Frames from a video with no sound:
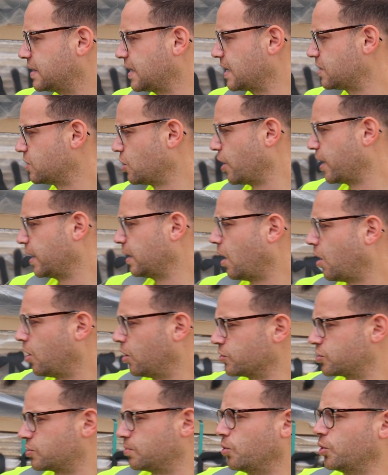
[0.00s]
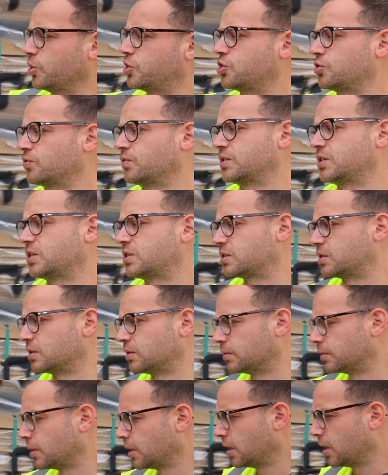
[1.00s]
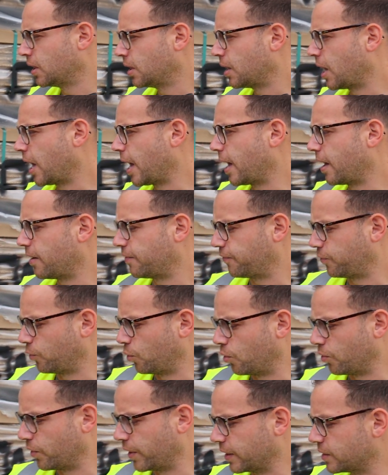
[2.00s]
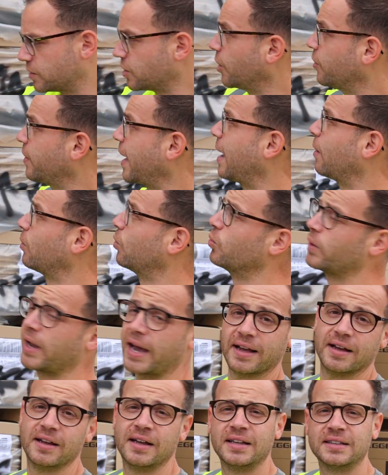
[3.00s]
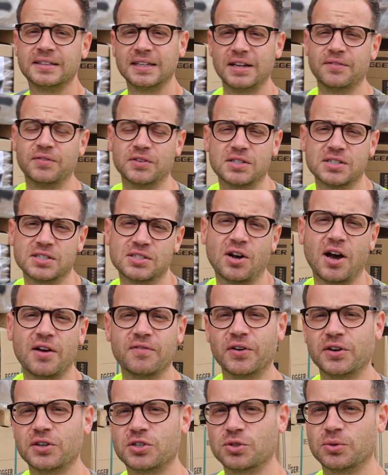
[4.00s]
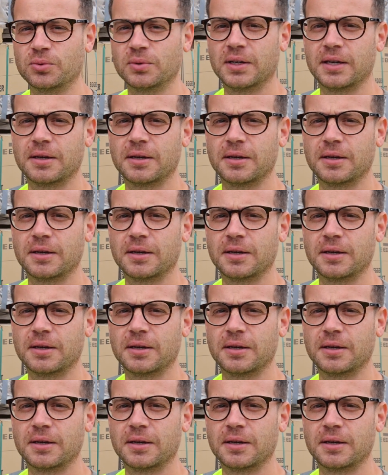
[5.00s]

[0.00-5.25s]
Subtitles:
look, enhanced moisture resistant flooring. So that will all get delivered to site very shortly.